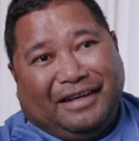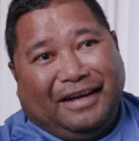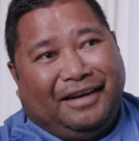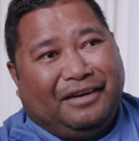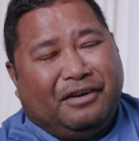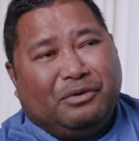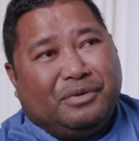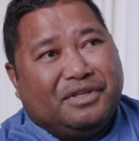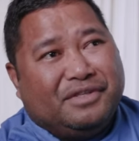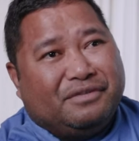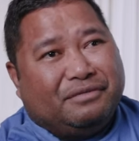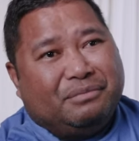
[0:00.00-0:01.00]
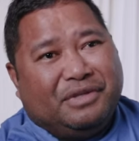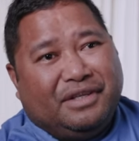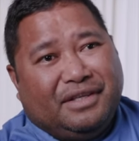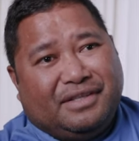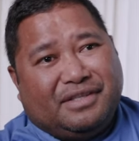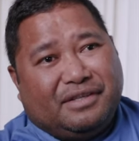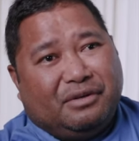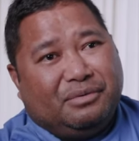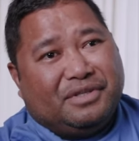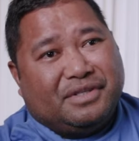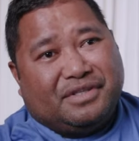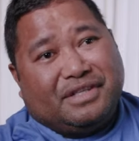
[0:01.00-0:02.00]
And always, for me, it's
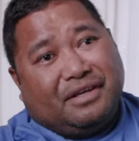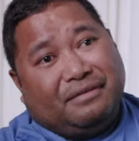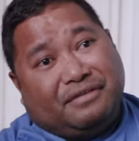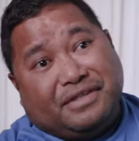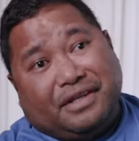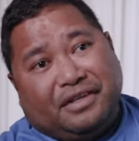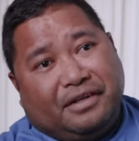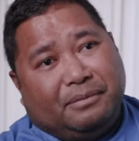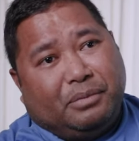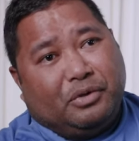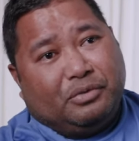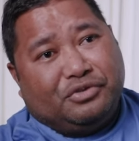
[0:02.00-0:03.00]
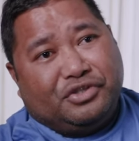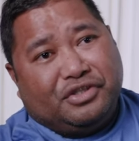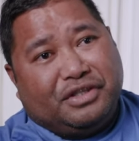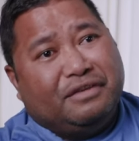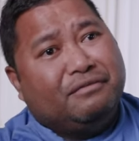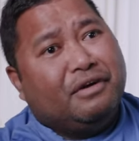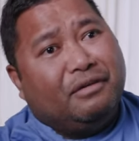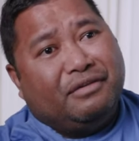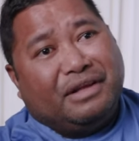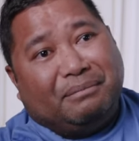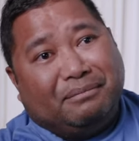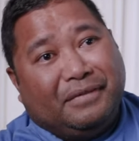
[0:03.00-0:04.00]
always a self-centered approach. Involve
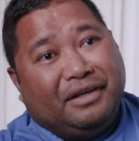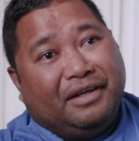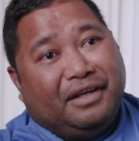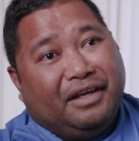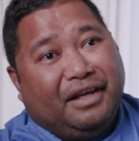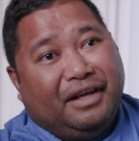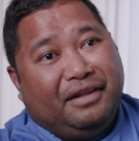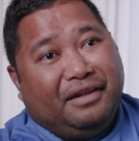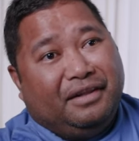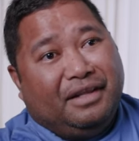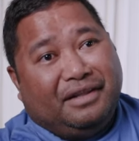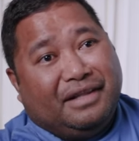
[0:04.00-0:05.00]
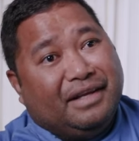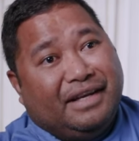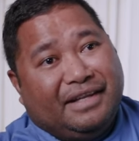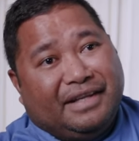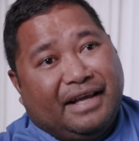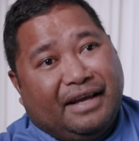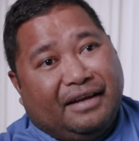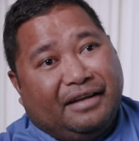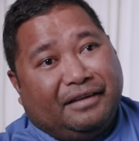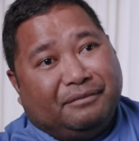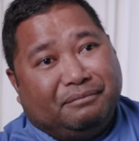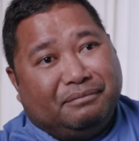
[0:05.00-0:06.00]
them in their daily care.